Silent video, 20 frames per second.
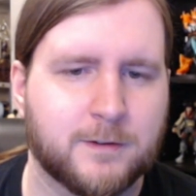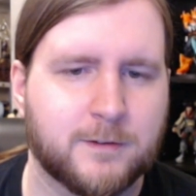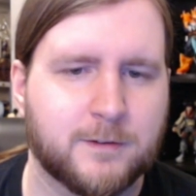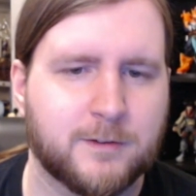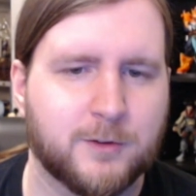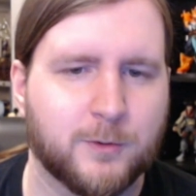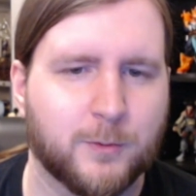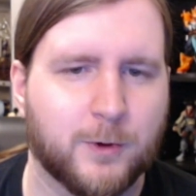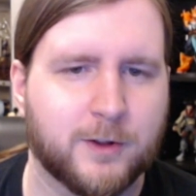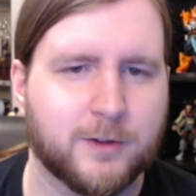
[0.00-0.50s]

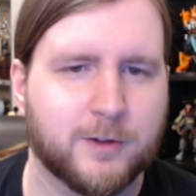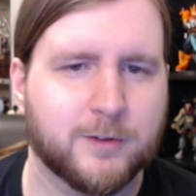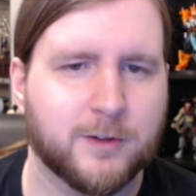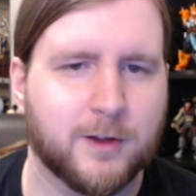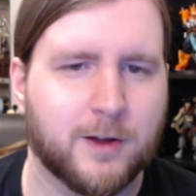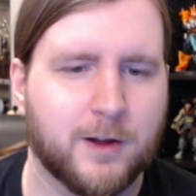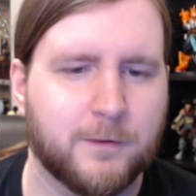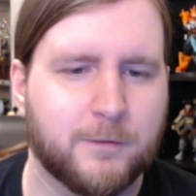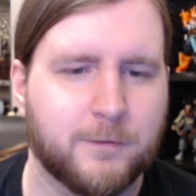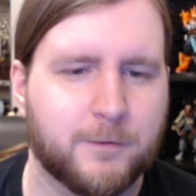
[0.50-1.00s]
She walks
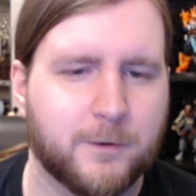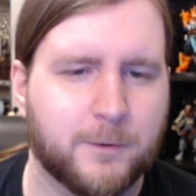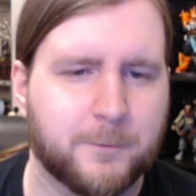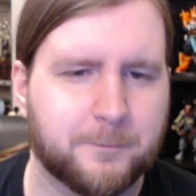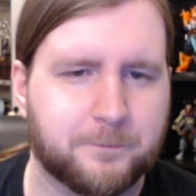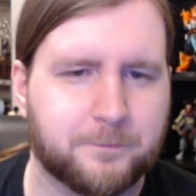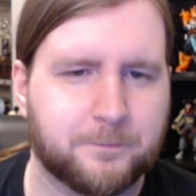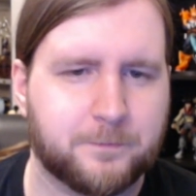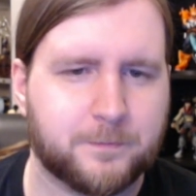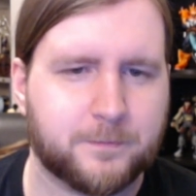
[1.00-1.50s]
off.
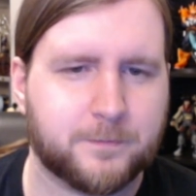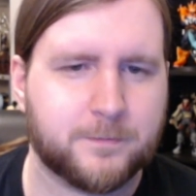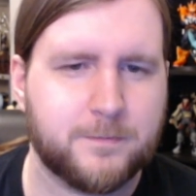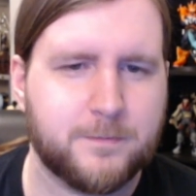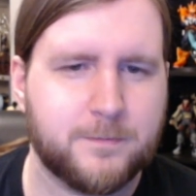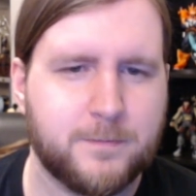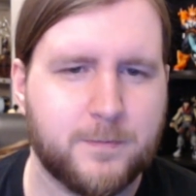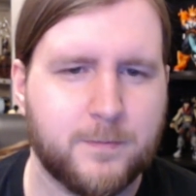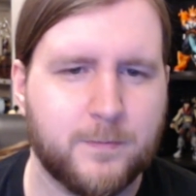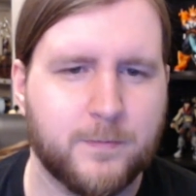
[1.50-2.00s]

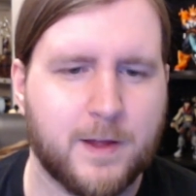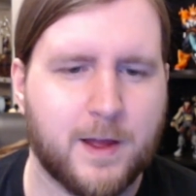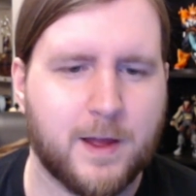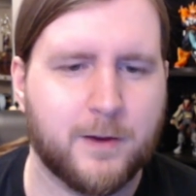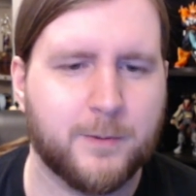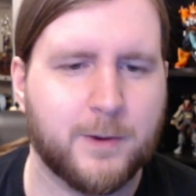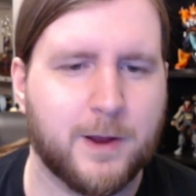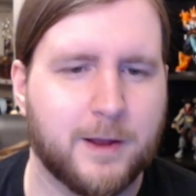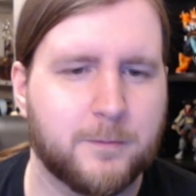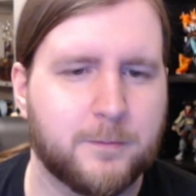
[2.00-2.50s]

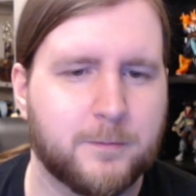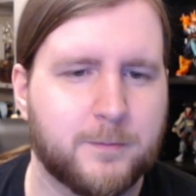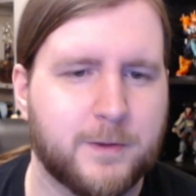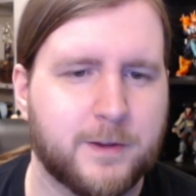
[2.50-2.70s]
All right,